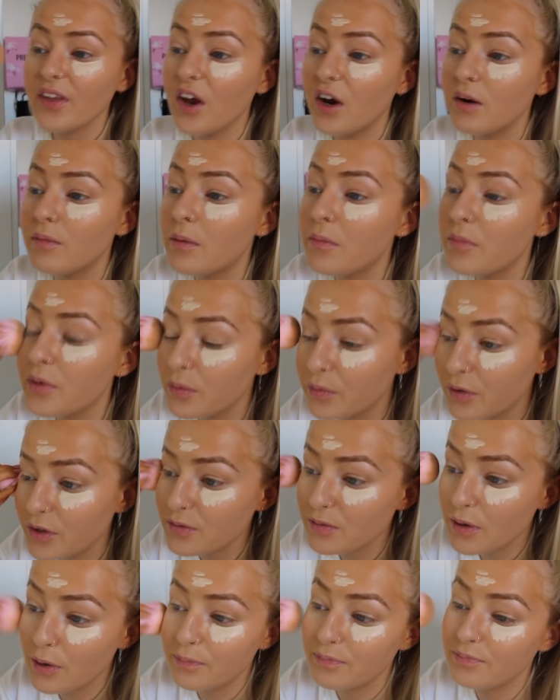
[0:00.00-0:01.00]
I remember the
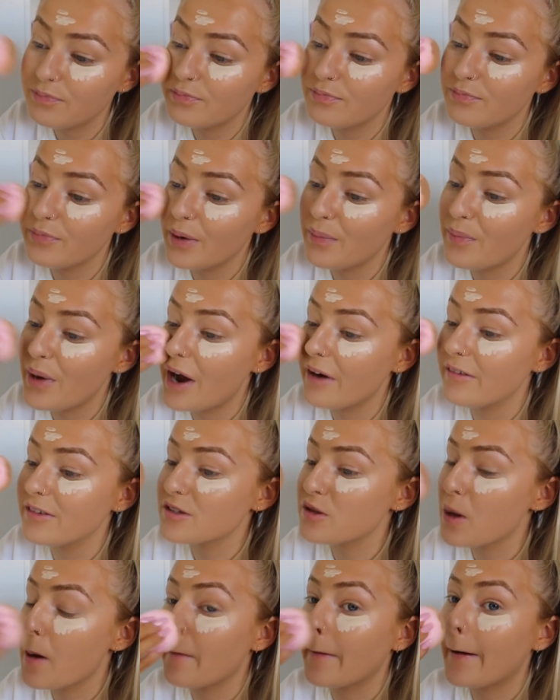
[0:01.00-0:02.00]
ones my
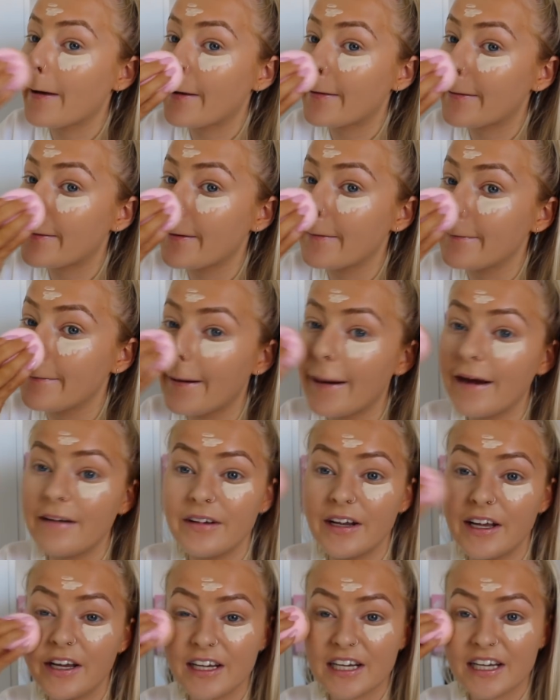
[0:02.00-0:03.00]
parents told me to stop
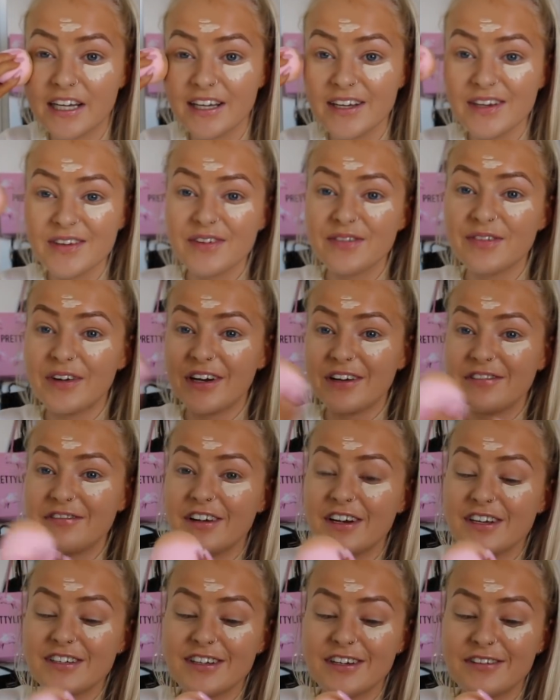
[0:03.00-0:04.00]
wearing it. When I
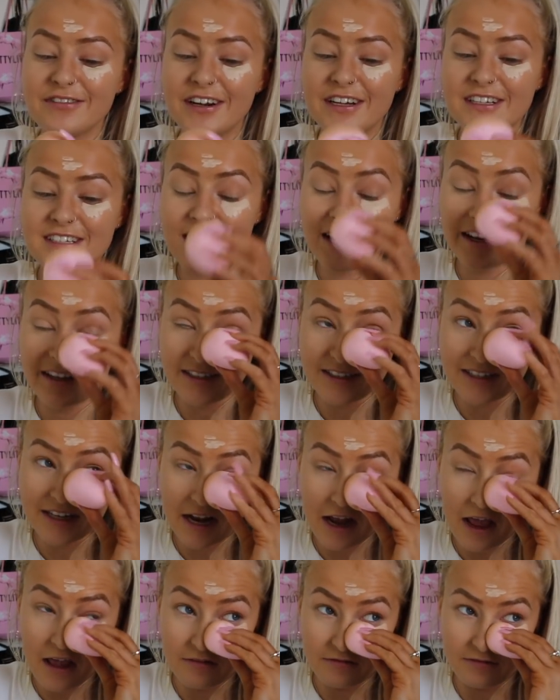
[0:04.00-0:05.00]
first started wearing tan, I used to
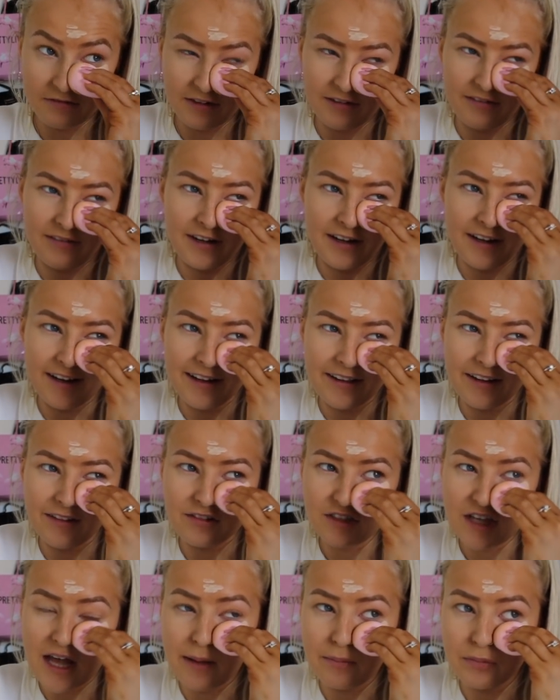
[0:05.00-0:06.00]
get it everywhere, and I
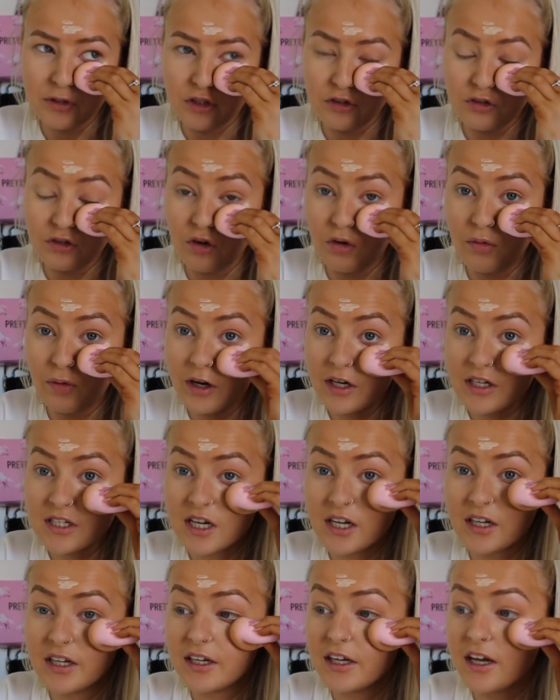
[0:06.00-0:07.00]
was like, Amber, you're not wearing
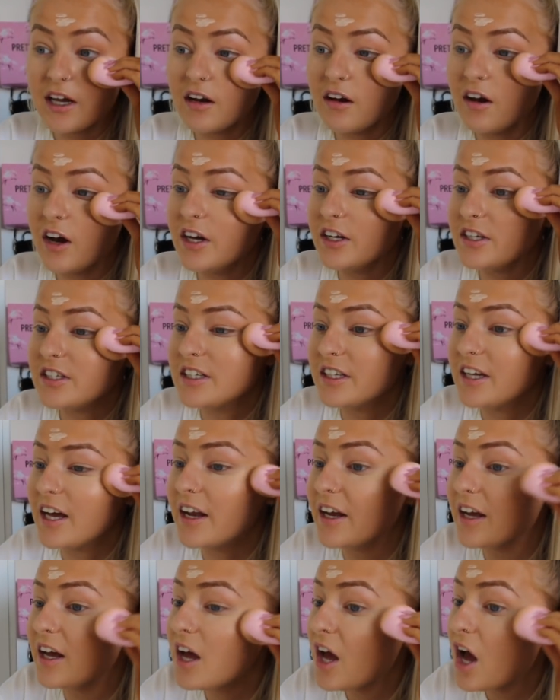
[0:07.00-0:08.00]
tan again. Like, I used to get
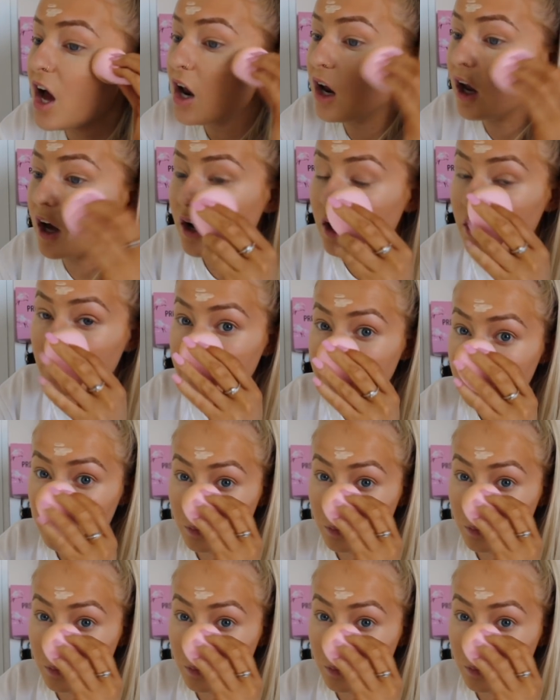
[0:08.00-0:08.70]
it like at